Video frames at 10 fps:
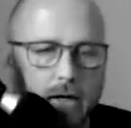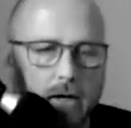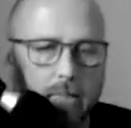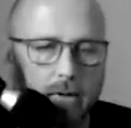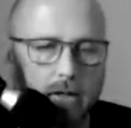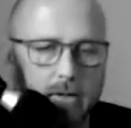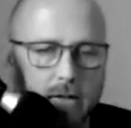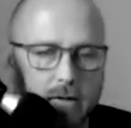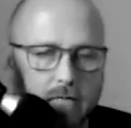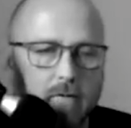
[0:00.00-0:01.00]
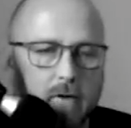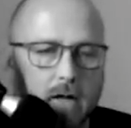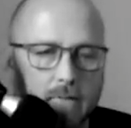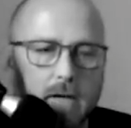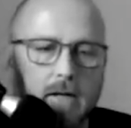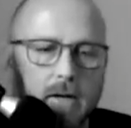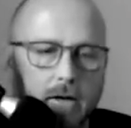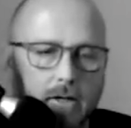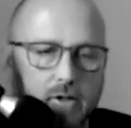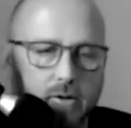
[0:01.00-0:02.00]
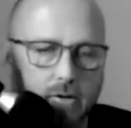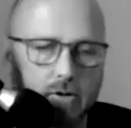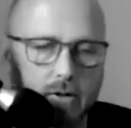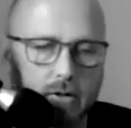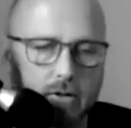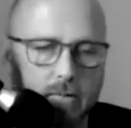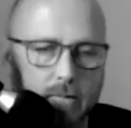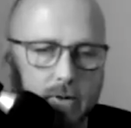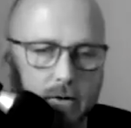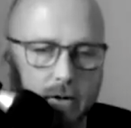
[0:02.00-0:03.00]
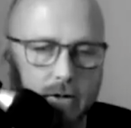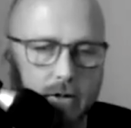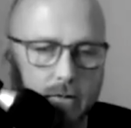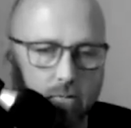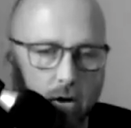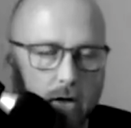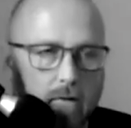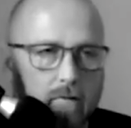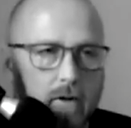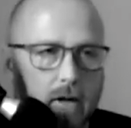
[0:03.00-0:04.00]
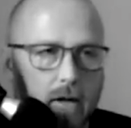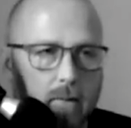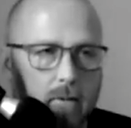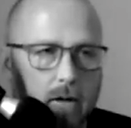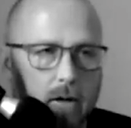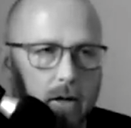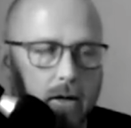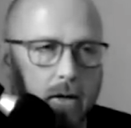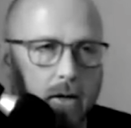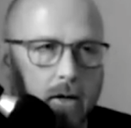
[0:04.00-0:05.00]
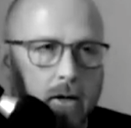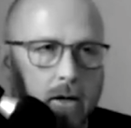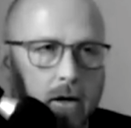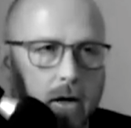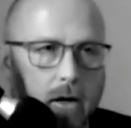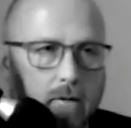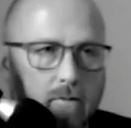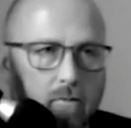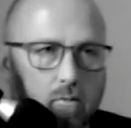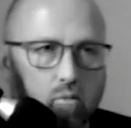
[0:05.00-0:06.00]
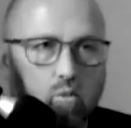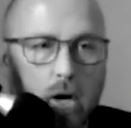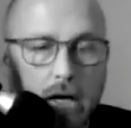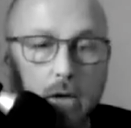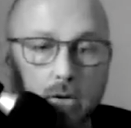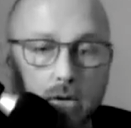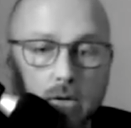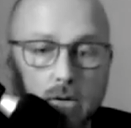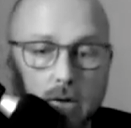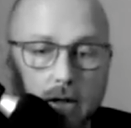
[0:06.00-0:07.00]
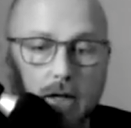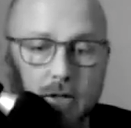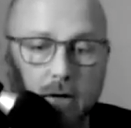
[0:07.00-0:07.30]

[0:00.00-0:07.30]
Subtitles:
companies that have developed identity solutions. So this is one of the real, and I say